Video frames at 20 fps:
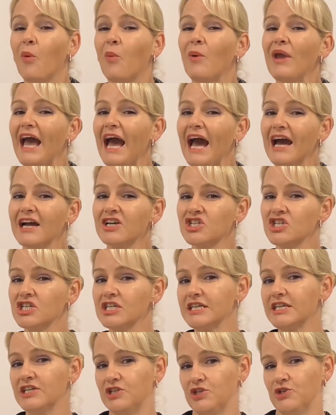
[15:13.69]
We
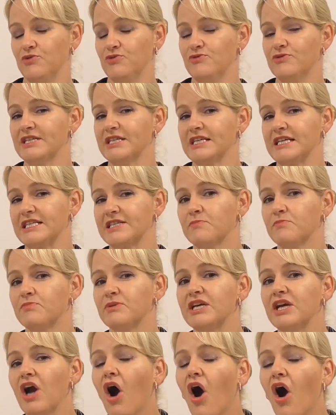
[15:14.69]
actually use it
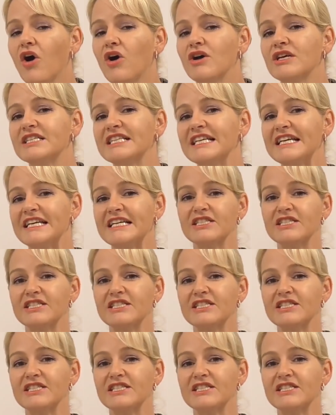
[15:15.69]
because